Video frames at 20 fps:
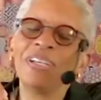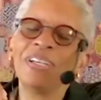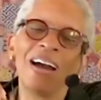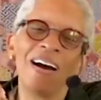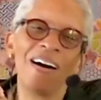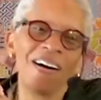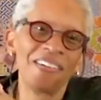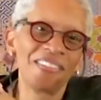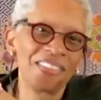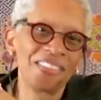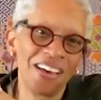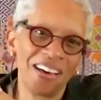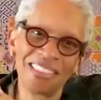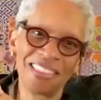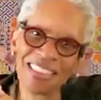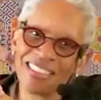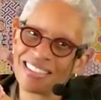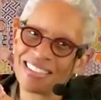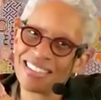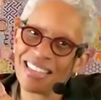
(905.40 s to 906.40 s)
all thought
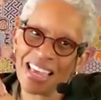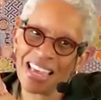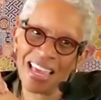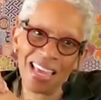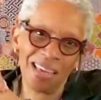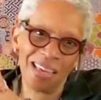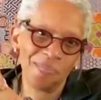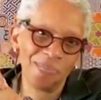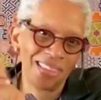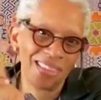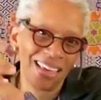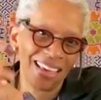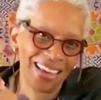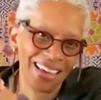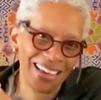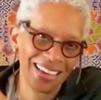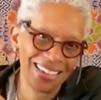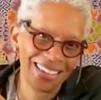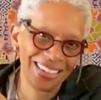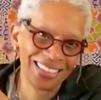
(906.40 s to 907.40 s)
the same
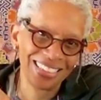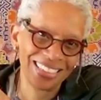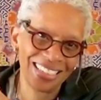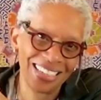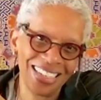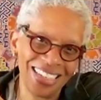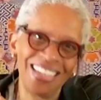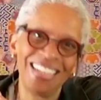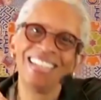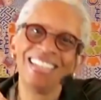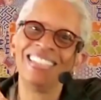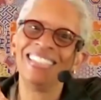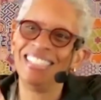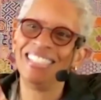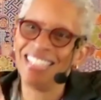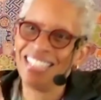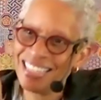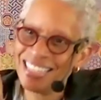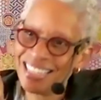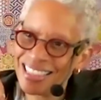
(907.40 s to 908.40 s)
things,
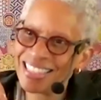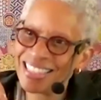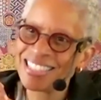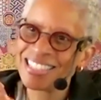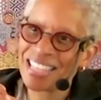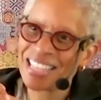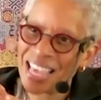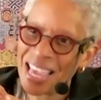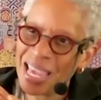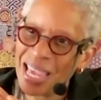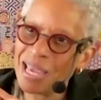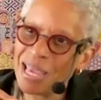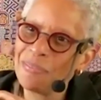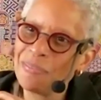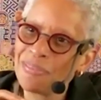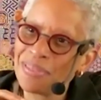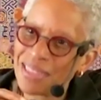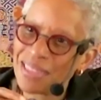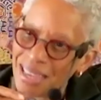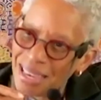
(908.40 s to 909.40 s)
did the same
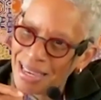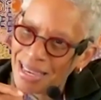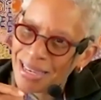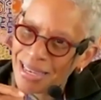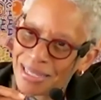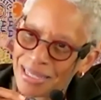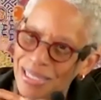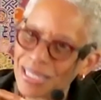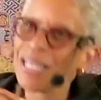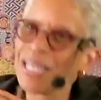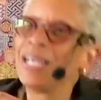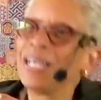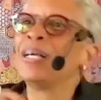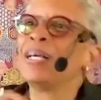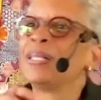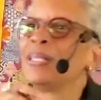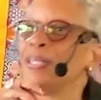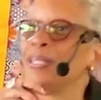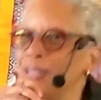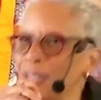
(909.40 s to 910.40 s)
things,
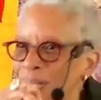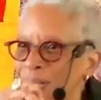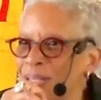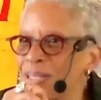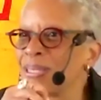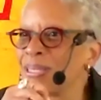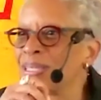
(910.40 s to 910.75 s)
looked the